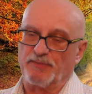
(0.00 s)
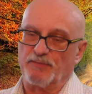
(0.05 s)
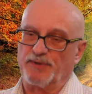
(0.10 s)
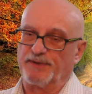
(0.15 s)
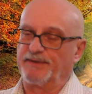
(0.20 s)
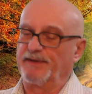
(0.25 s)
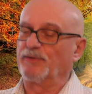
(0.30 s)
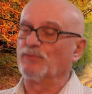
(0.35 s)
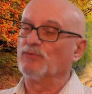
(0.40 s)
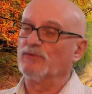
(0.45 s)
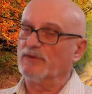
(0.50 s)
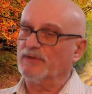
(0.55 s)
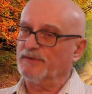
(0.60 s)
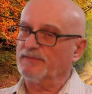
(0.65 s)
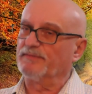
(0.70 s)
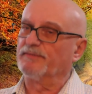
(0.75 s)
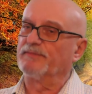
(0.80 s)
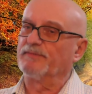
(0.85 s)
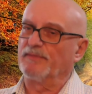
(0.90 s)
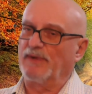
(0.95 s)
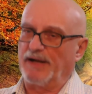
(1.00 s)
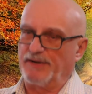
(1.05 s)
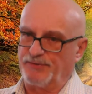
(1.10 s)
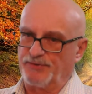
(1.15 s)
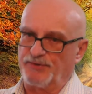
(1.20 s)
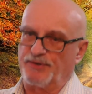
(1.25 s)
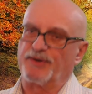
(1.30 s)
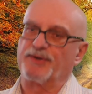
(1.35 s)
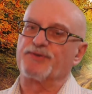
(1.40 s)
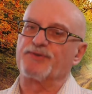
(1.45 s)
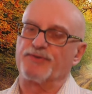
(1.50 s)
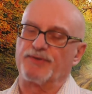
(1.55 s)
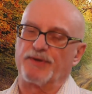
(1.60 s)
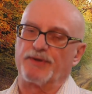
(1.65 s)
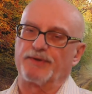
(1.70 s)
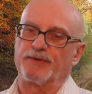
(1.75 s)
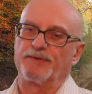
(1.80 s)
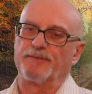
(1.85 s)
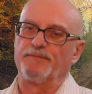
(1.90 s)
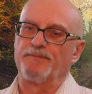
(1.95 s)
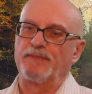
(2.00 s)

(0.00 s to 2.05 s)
I will address that.